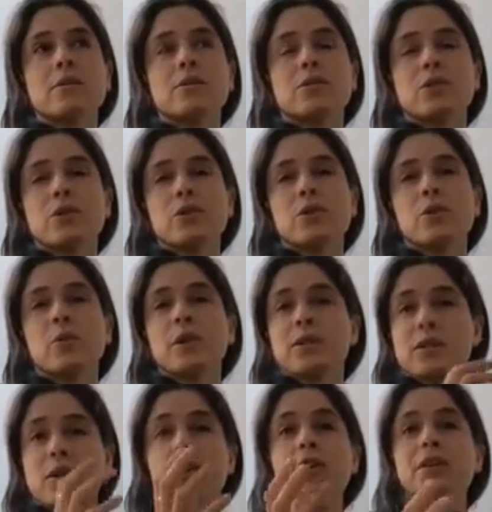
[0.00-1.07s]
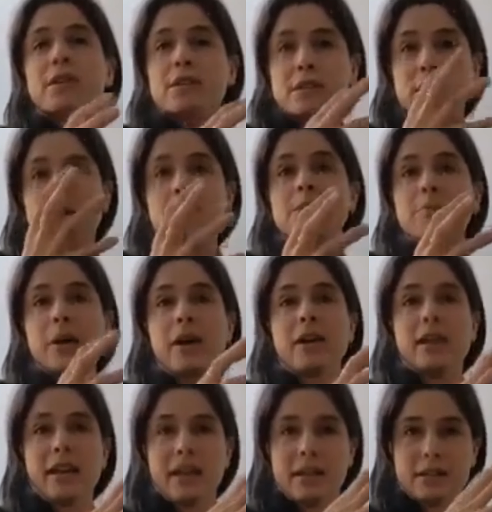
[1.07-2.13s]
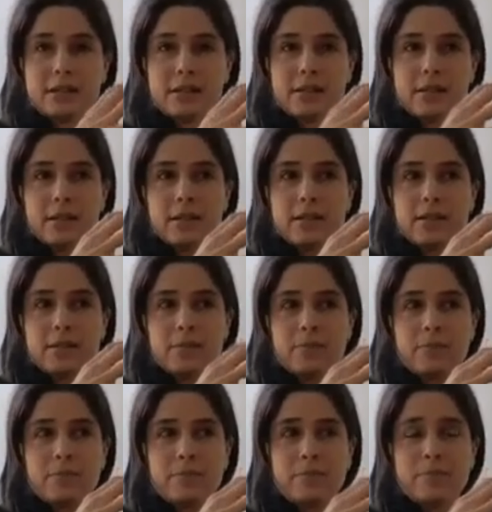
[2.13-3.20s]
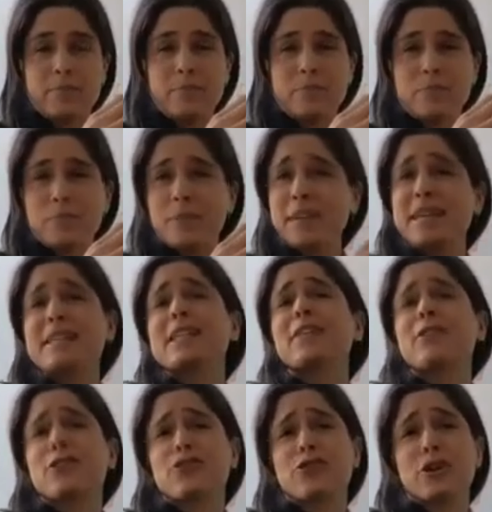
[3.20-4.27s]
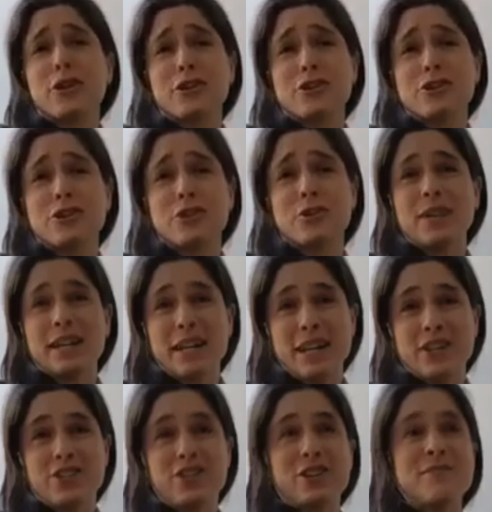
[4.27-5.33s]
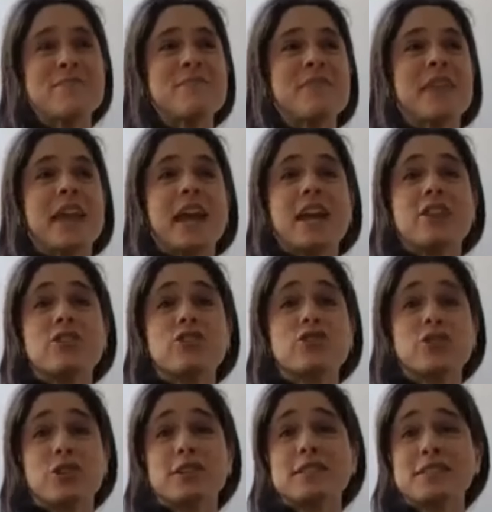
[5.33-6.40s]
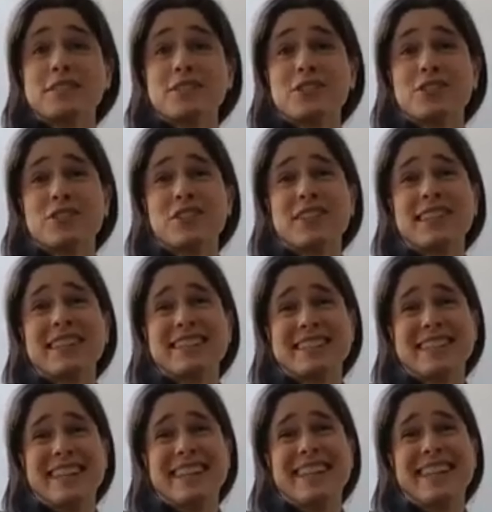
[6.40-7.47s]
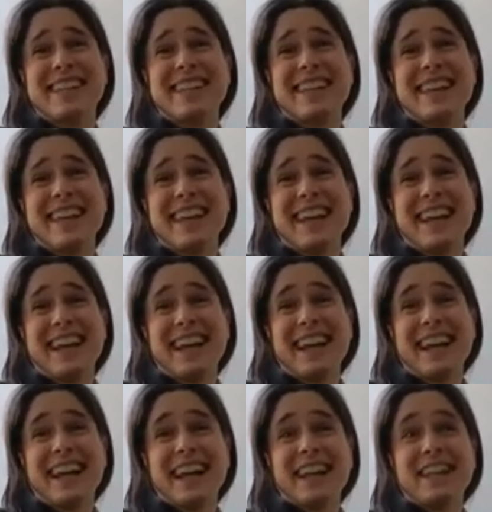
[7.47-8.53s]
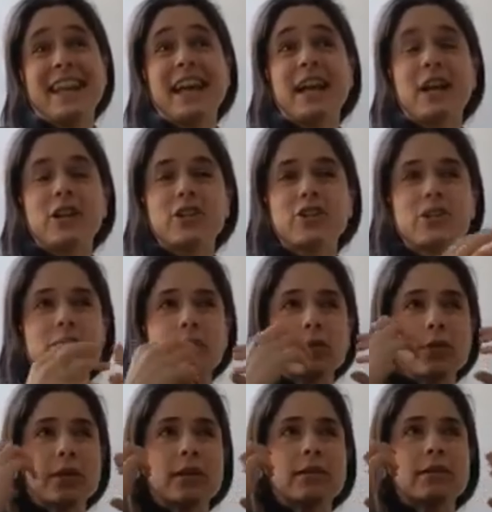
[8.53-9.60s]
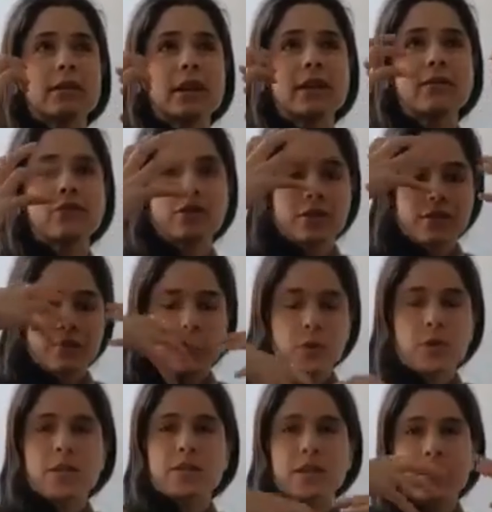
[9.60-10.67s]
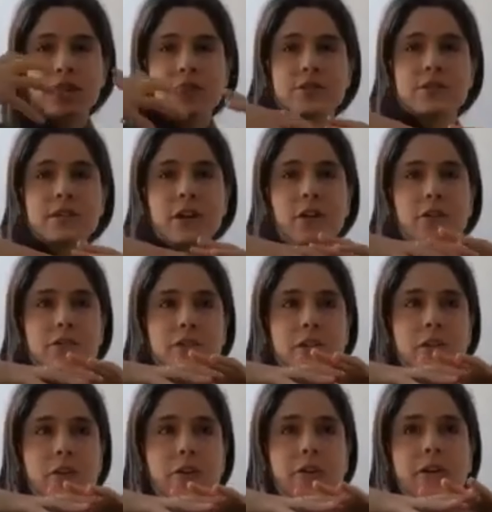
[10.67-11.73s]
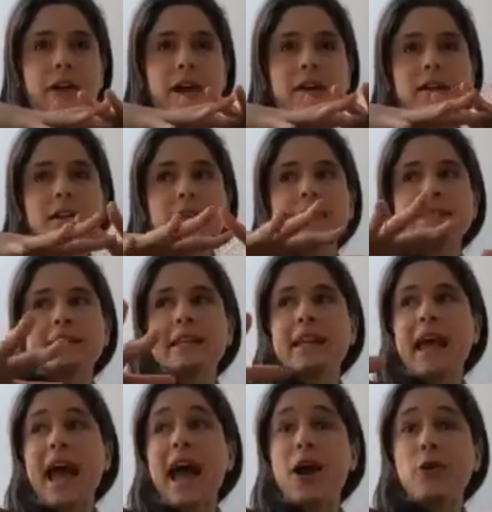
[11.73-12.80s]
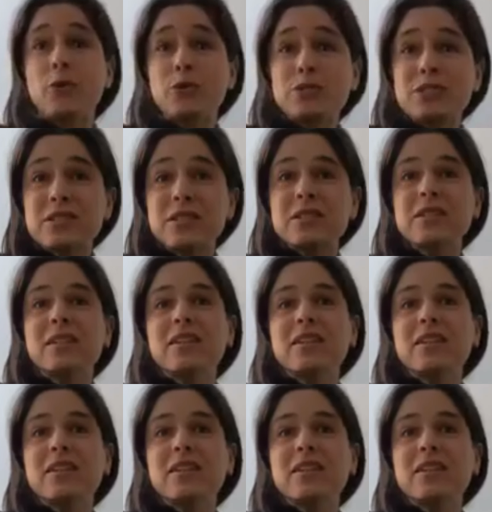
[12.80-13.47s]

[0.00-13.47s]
to what's called a sit spot, like a place that they're drawn to in nature, and just to listen. Like, so instead of just focusing on yourself, to learn how to listen out